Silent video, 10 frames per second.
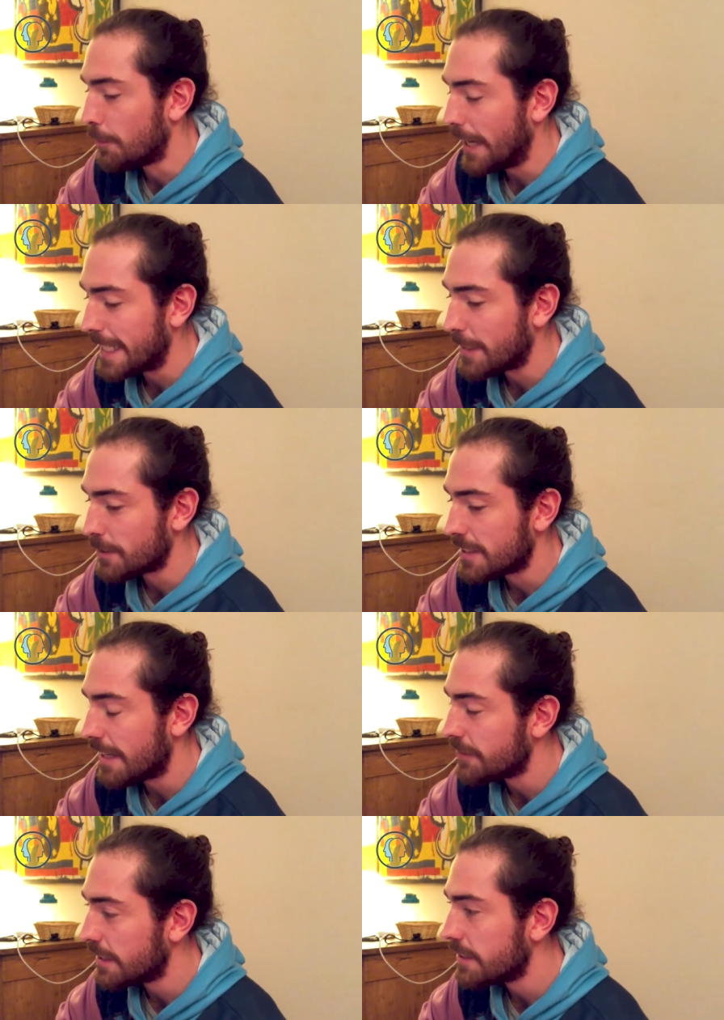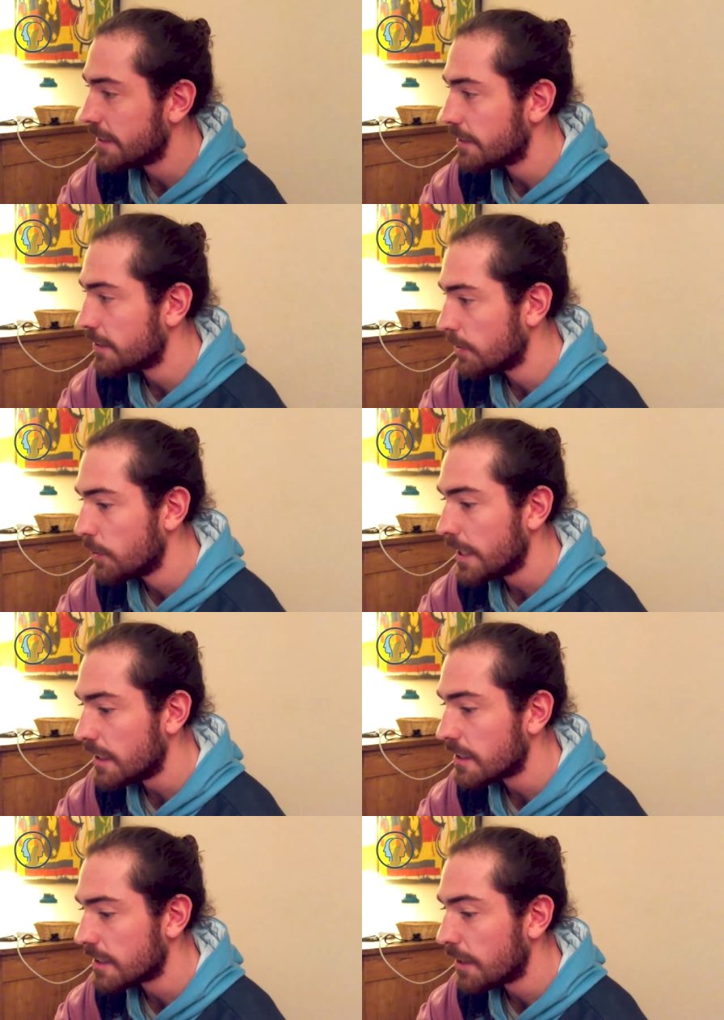most practical step to, to, to look
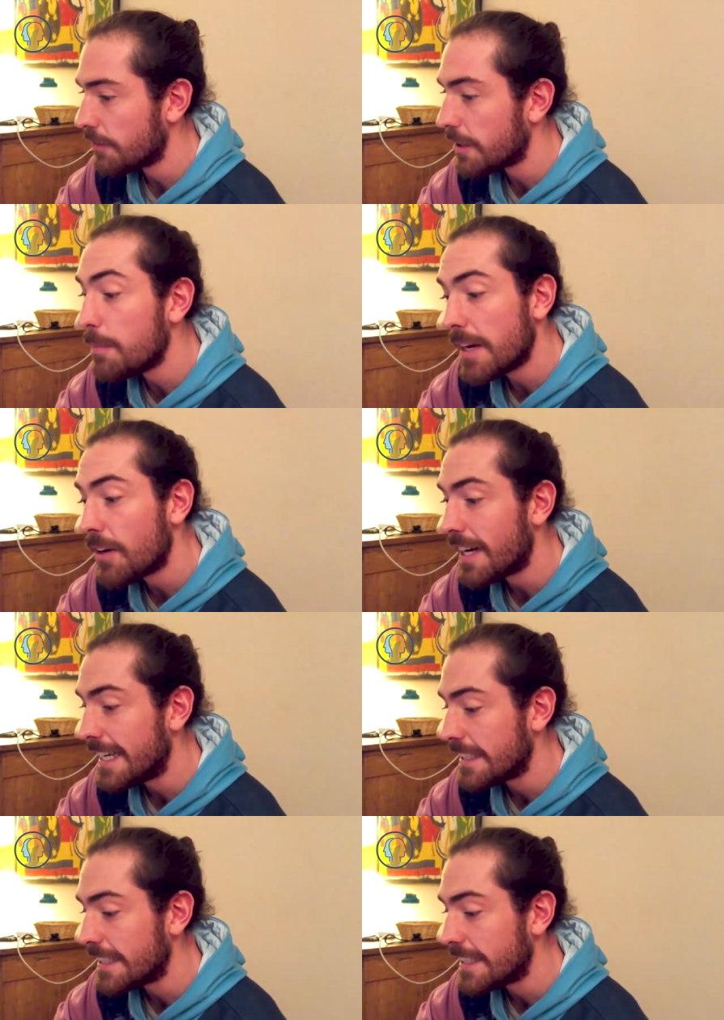at yourself in the mirror